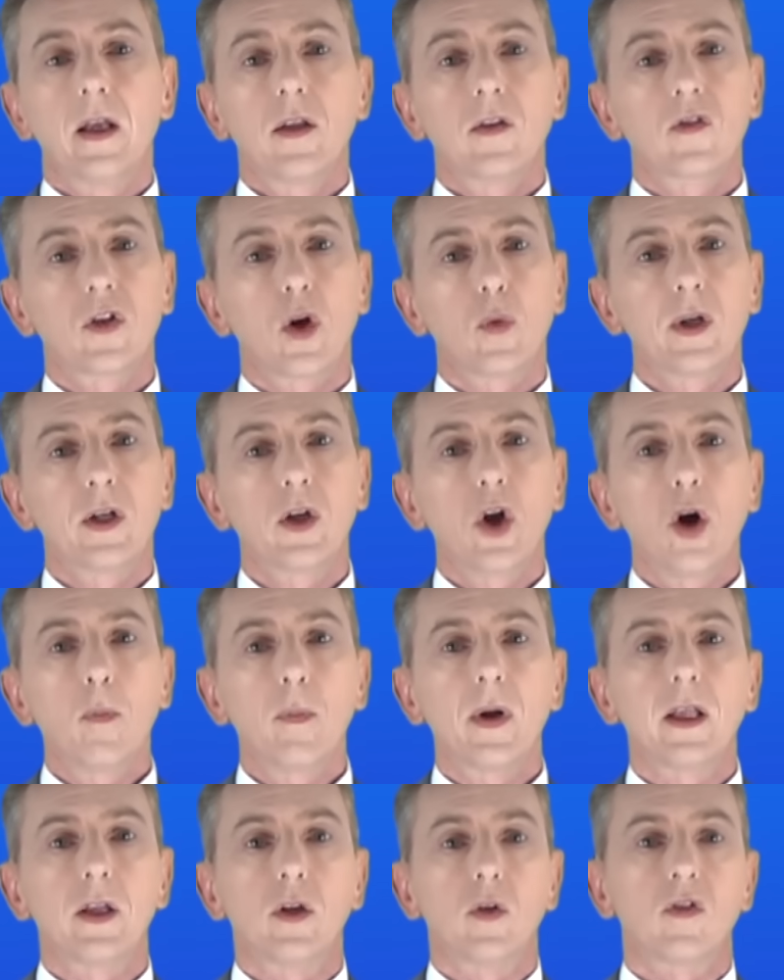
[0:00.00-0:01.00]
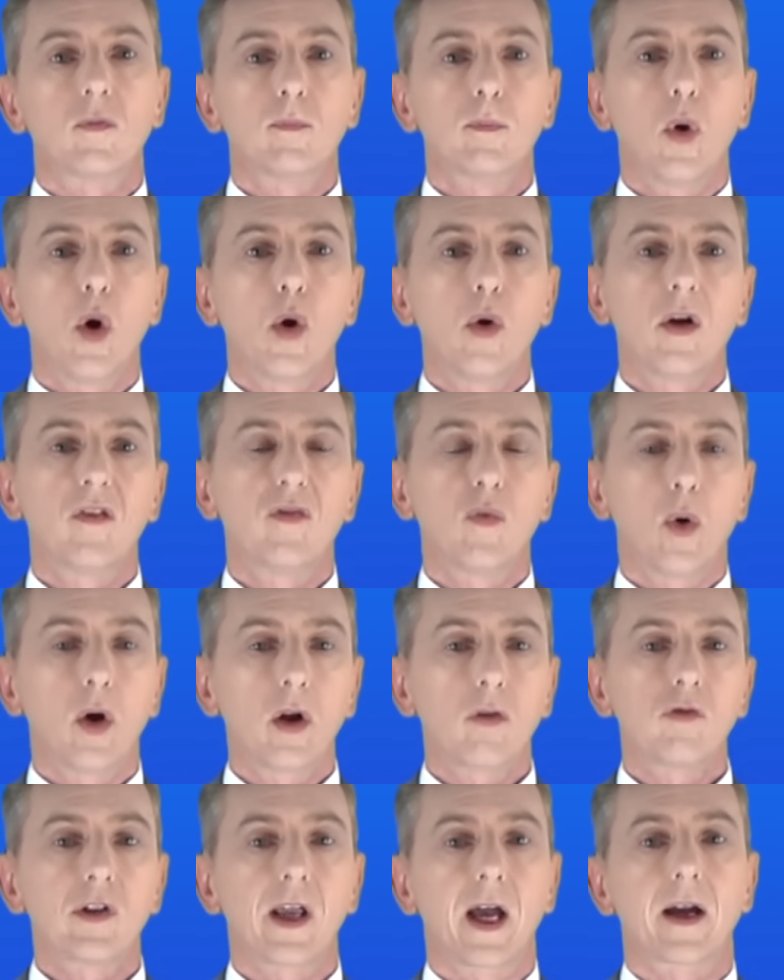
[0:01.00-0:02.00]
So we normally use more of
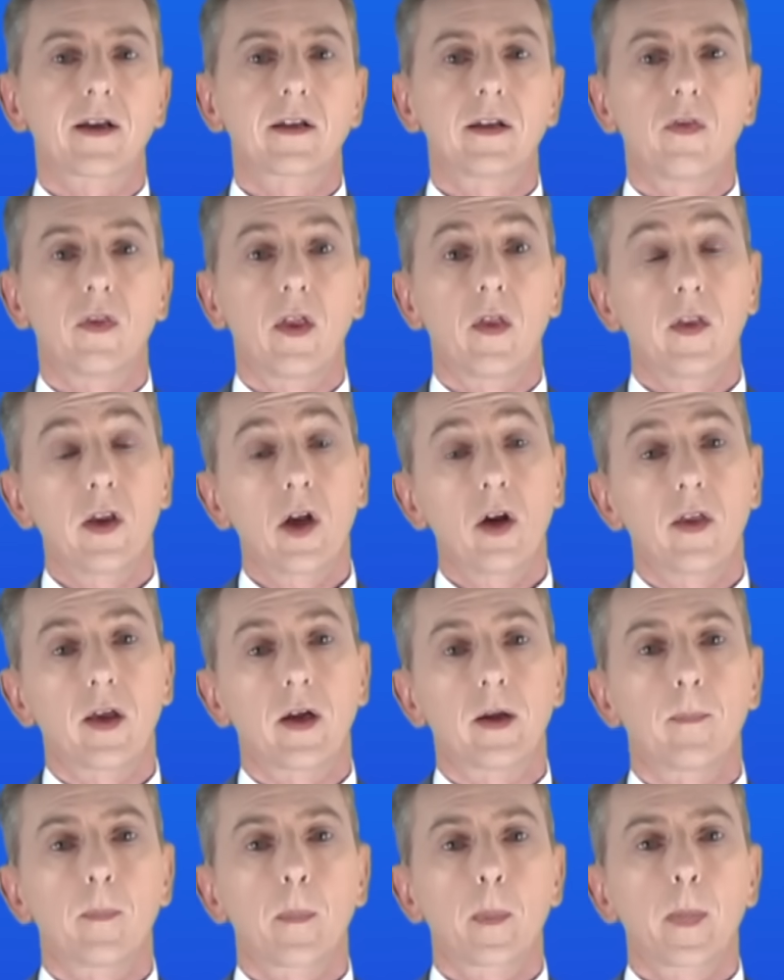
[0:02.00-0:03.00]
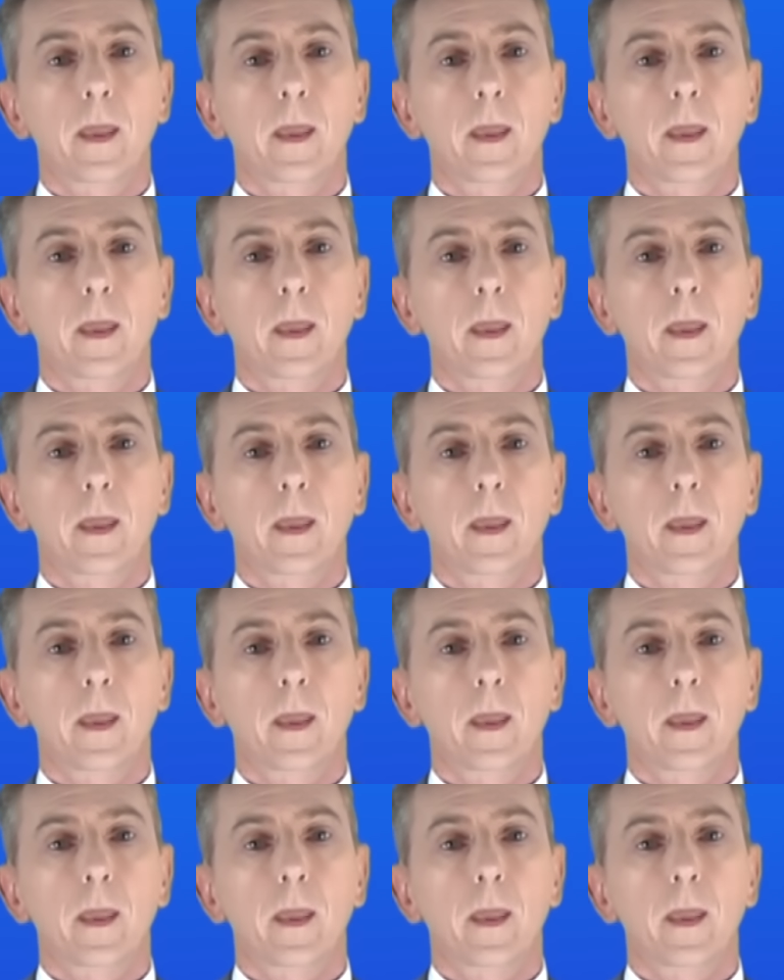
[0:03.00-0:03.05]
one reactant than the other.